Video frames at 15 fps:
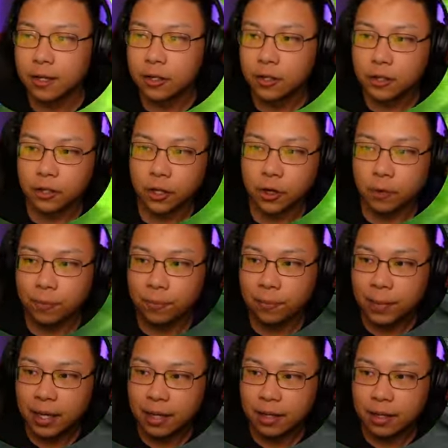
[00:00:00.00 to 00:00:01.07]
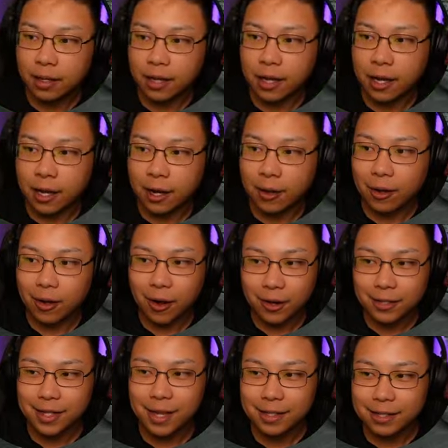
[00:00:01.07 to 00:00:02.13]
So,
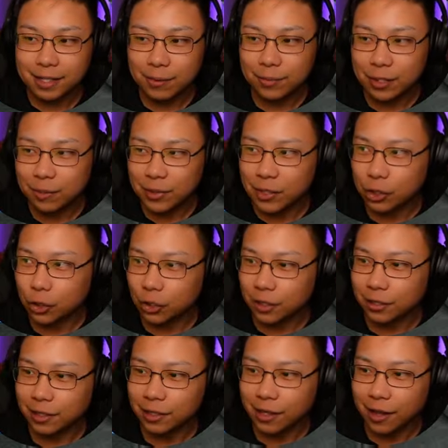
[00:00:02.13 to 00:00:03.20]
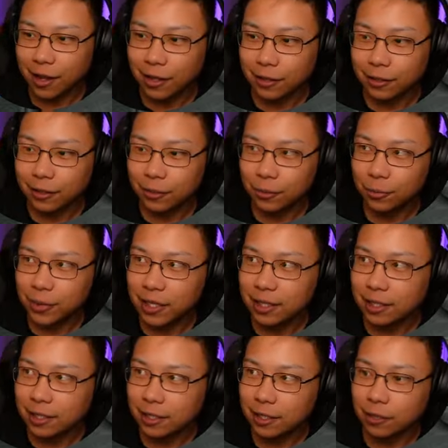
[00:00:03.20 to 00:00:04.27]
Artak seems to be struggling a little bit
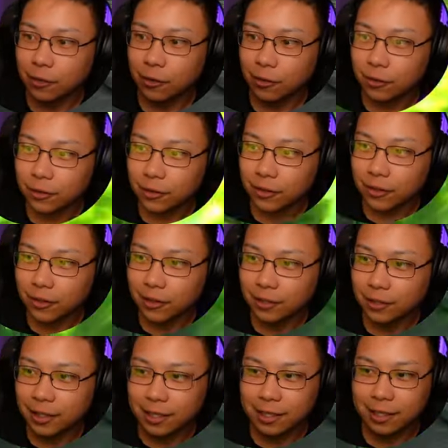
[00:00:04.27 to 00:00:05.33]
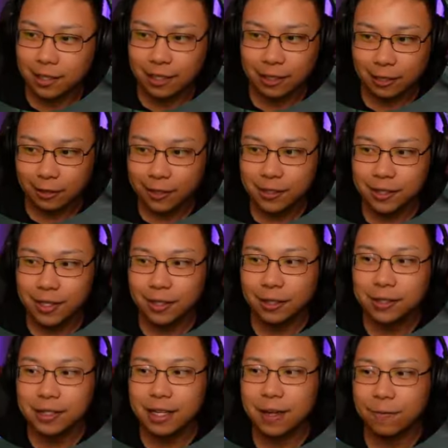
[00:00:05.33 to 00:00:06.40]
here. Like, it looks
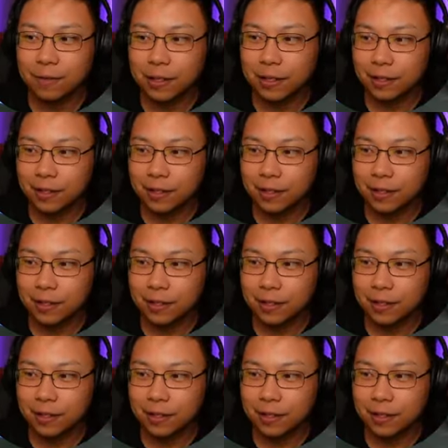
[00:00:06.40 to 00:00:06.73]
iffy,